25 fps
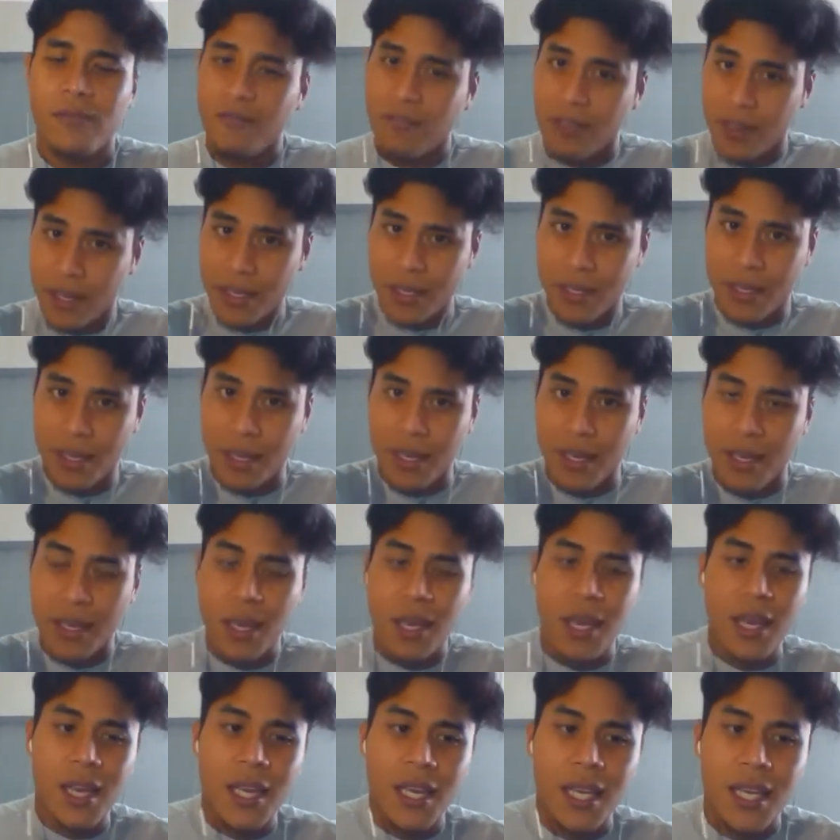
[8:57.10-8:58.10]
Firstly
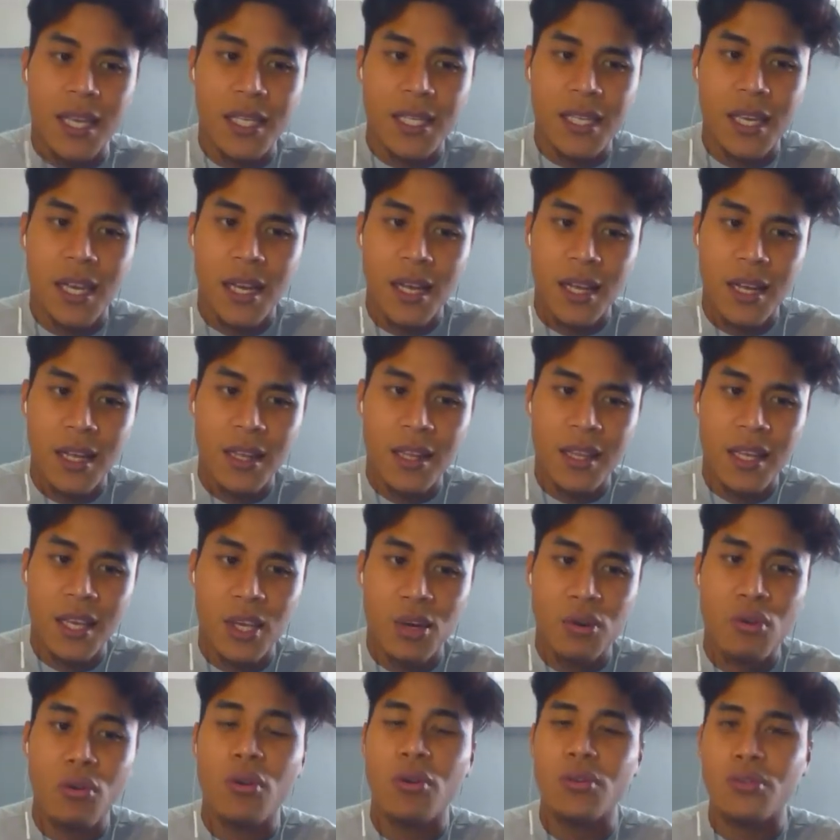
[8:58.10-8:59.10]
is
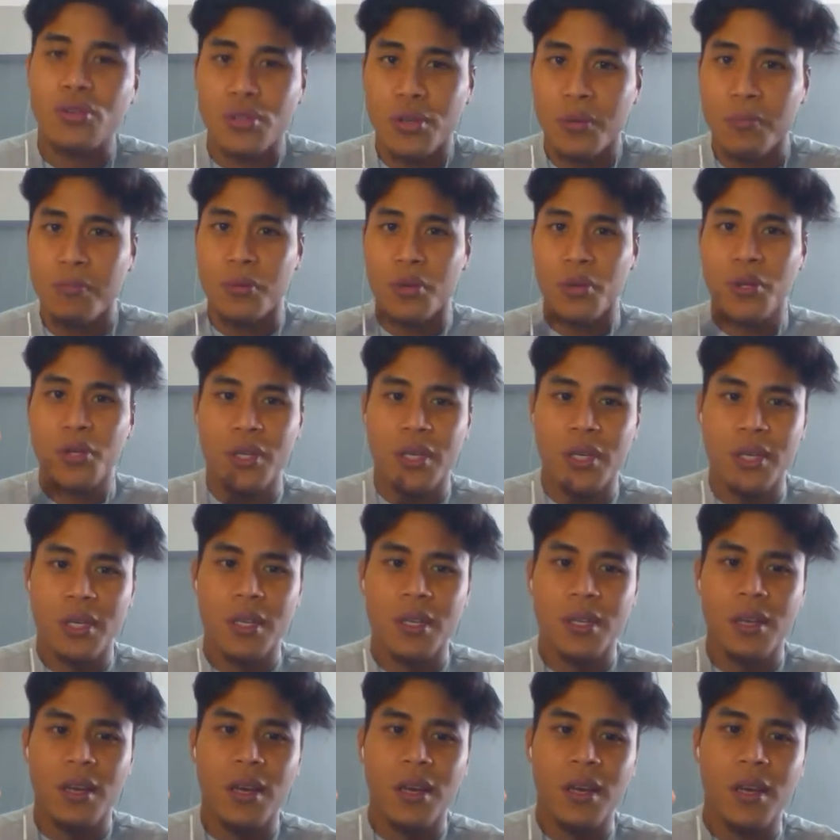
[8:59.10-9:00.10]
the
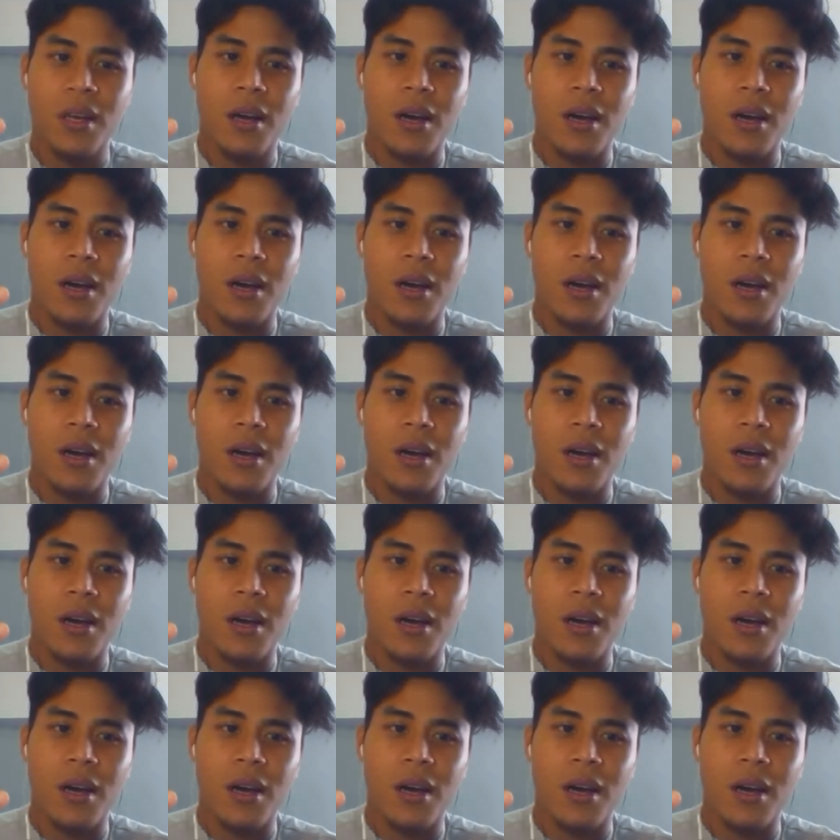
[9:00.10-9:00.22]
contribution